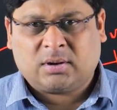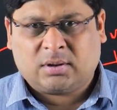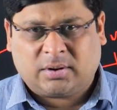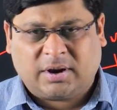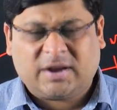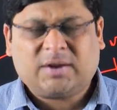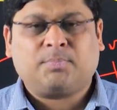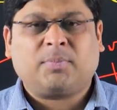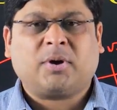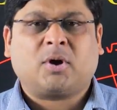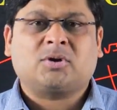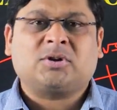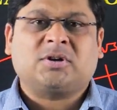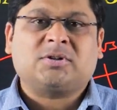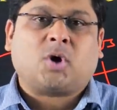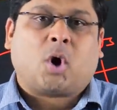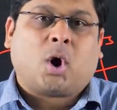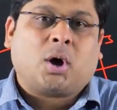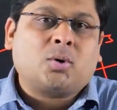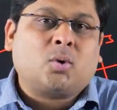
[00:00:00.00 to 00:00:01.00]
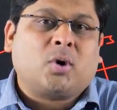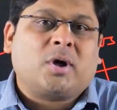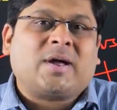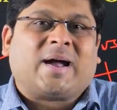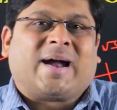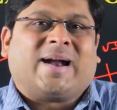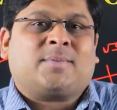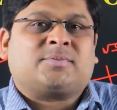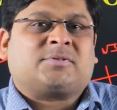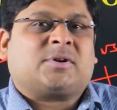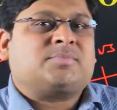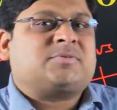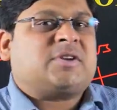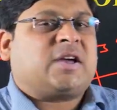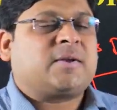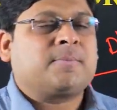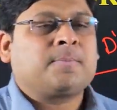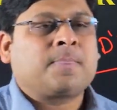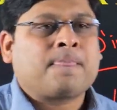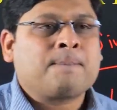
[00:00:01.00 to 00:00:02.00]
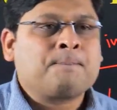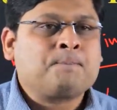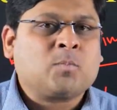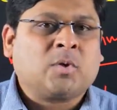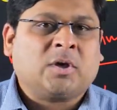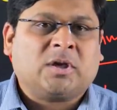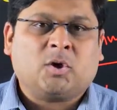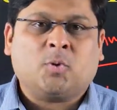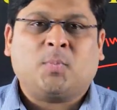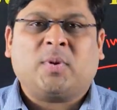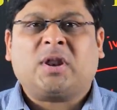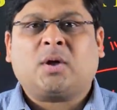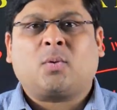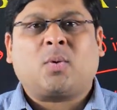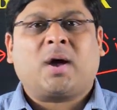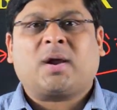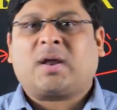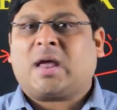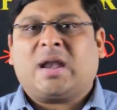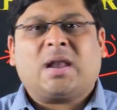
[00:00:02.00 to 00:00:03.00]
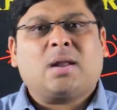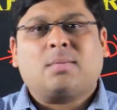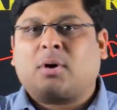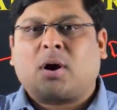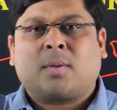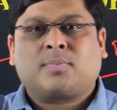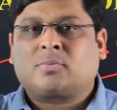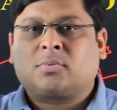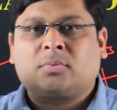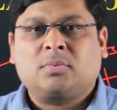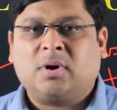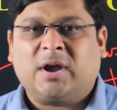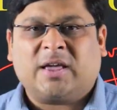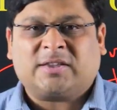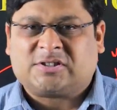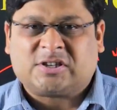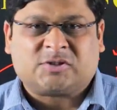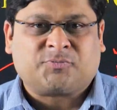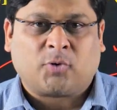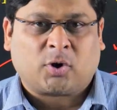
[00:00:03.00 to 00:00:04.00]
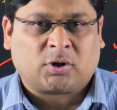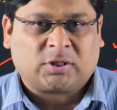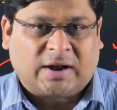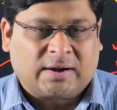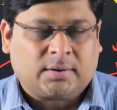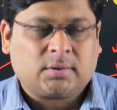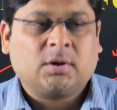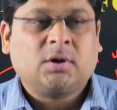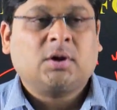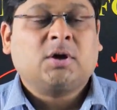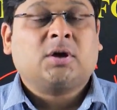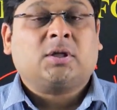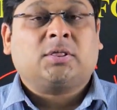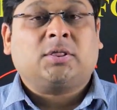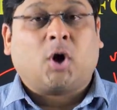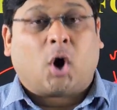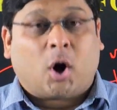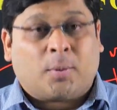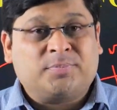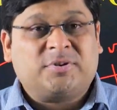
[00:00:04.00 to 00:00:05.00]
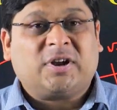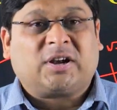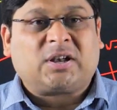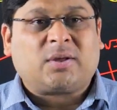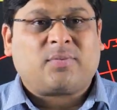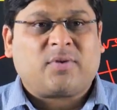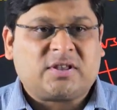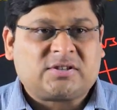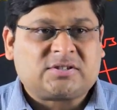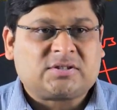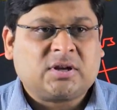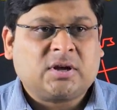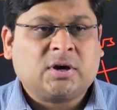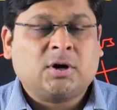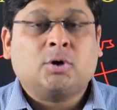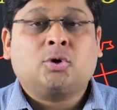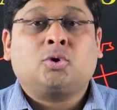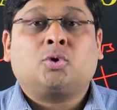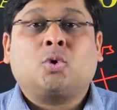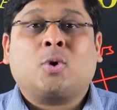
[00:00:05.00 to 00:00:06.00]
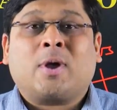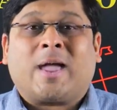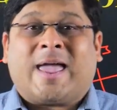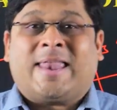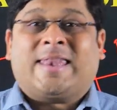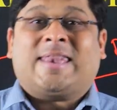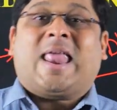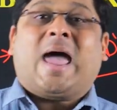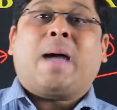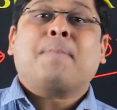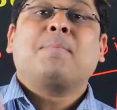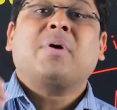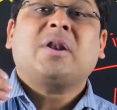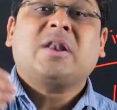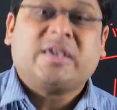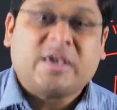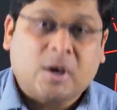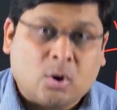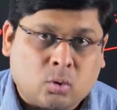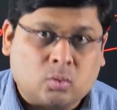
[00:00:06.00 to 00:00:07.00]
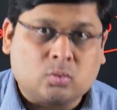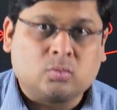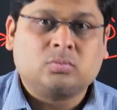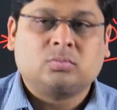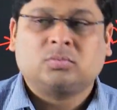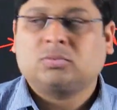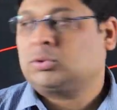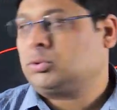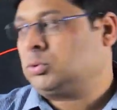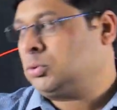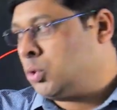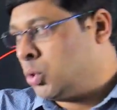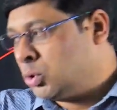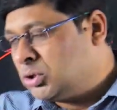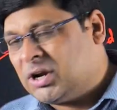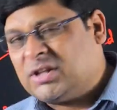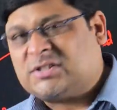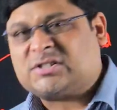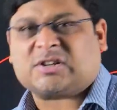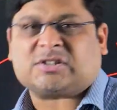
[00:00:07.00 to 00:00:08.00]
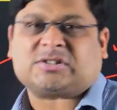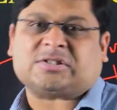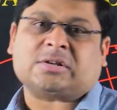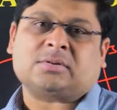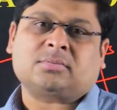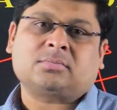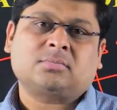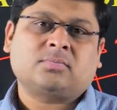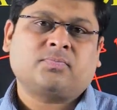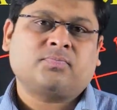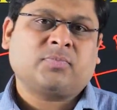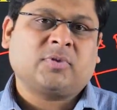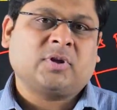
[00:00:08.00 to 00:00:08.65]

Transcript: right? Because it is ongoing kind of subject. You may require n number of lectures for that. The objective is to enable you through the discussion,